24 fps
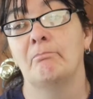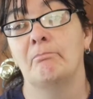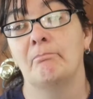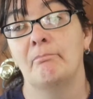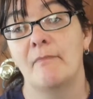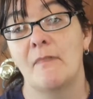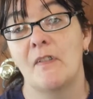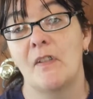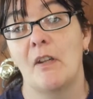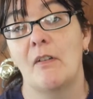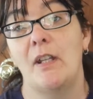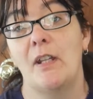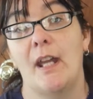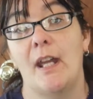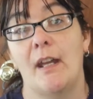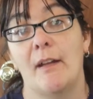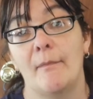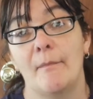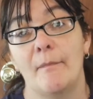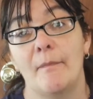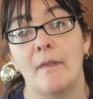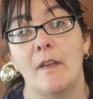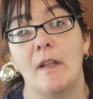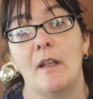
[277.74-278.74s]
So yeah.
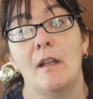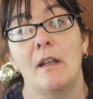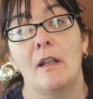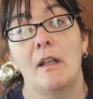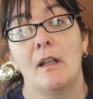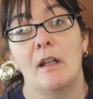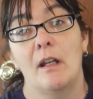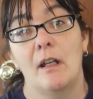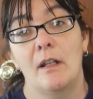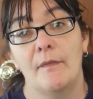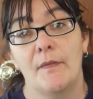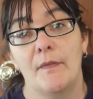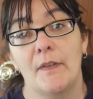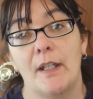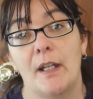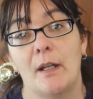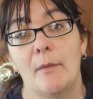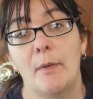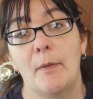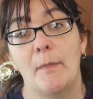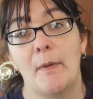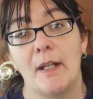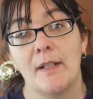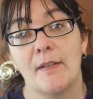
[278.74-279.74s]
Hopefully I'll
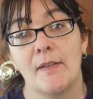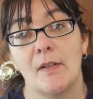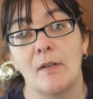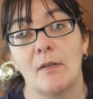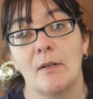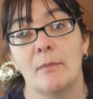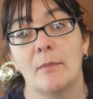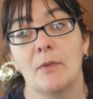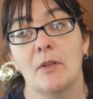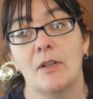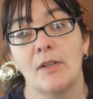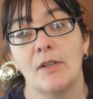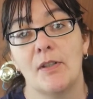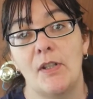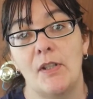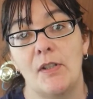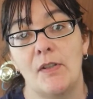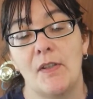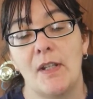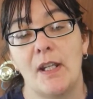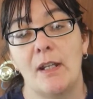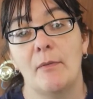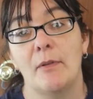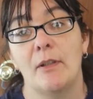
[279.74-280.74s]
be back to normal on
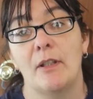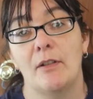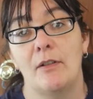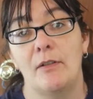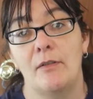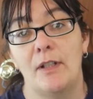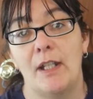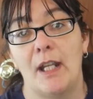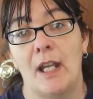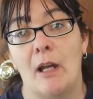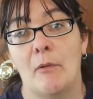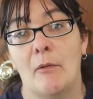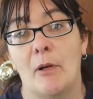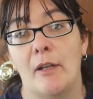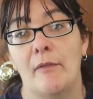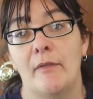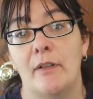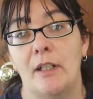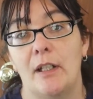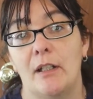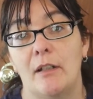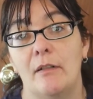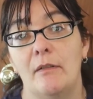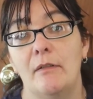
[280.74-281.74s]
Tuesday with a new DIY
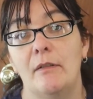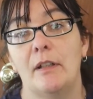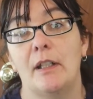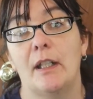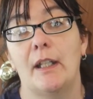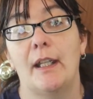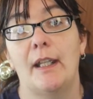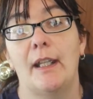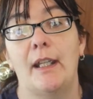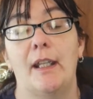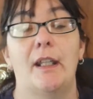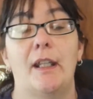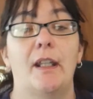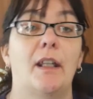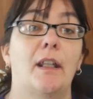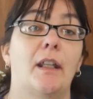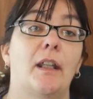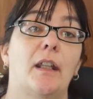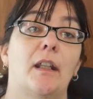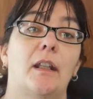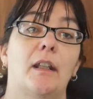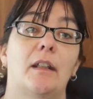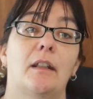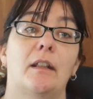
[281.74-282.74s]
video.
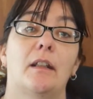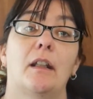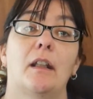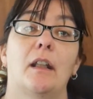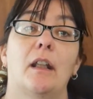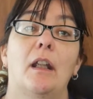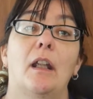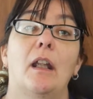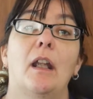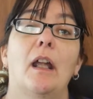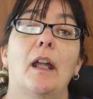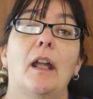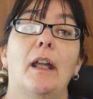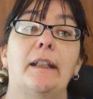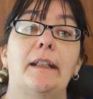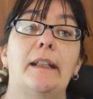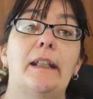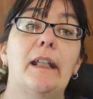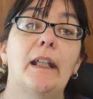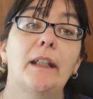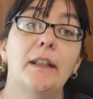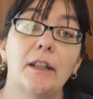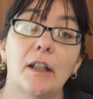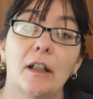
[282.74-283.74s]
And
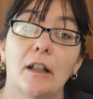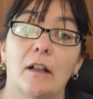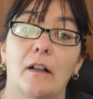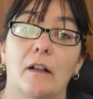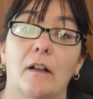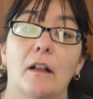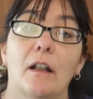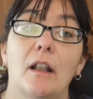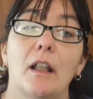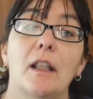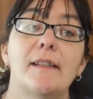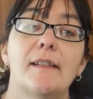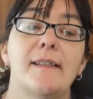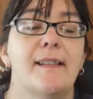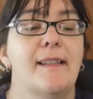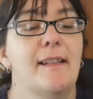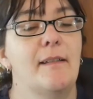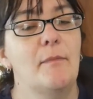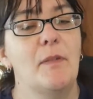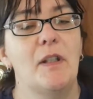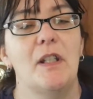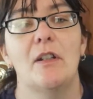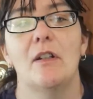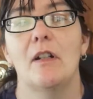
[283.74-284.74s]
again, y'all, send
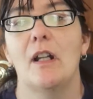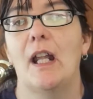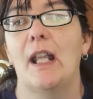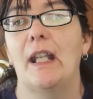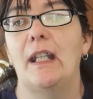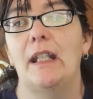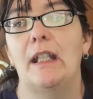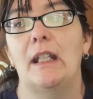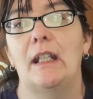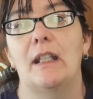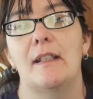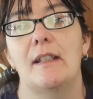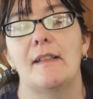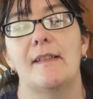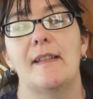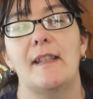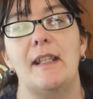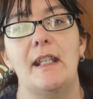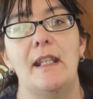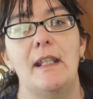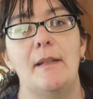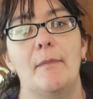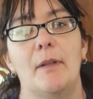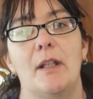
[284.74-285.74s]
me your ideas.
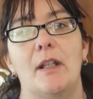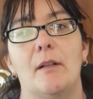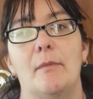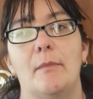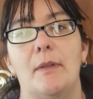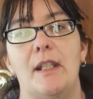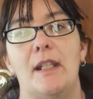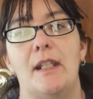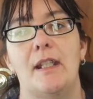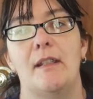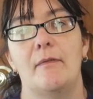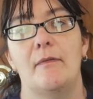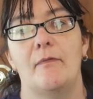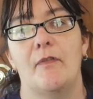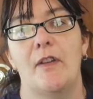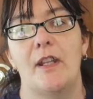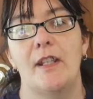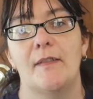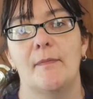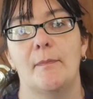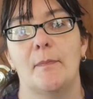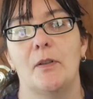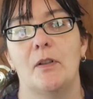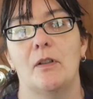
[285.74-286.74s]
Email me,
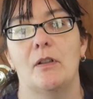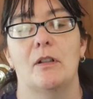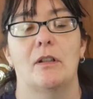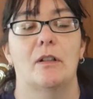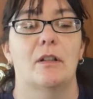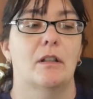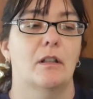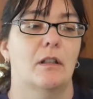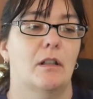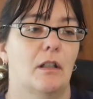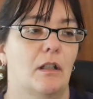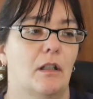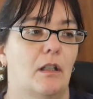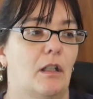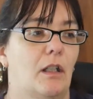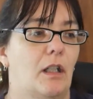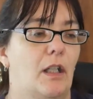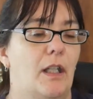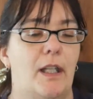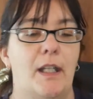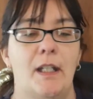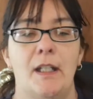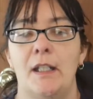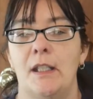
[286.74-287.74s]
Facebook,
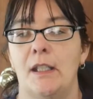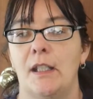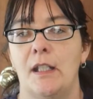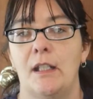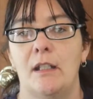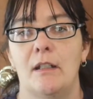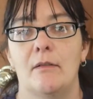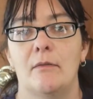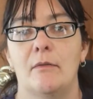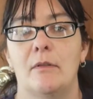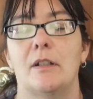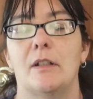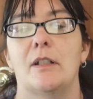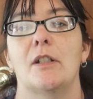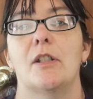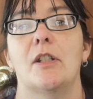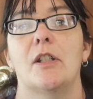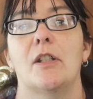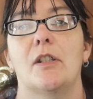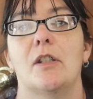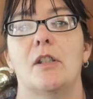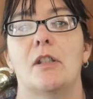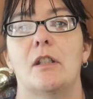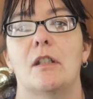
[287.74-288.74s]
anything you want.
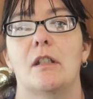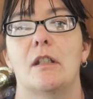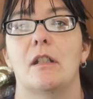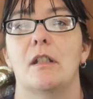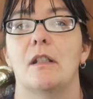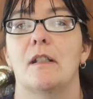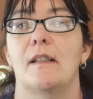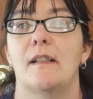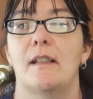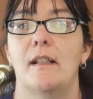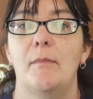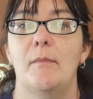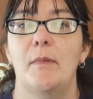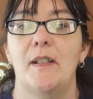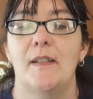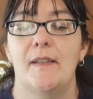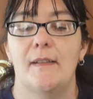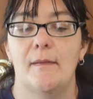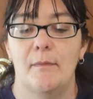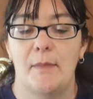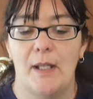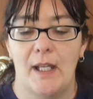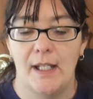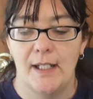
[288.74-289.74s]
Just send me
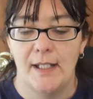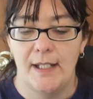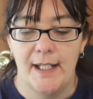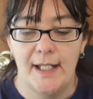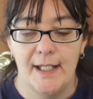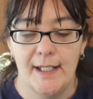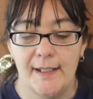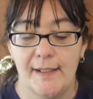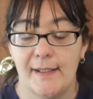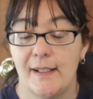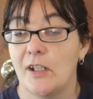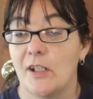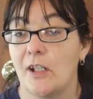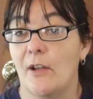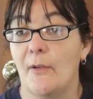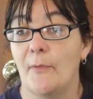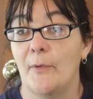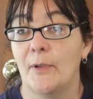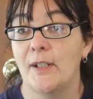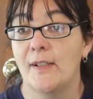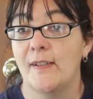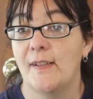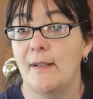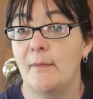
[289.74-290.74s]
some ideas that y'all
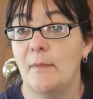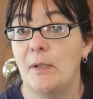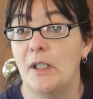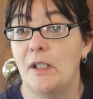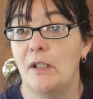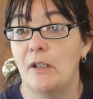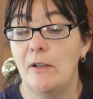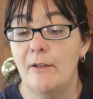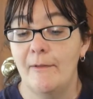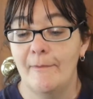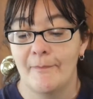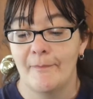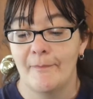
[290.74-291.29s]
want to see me do.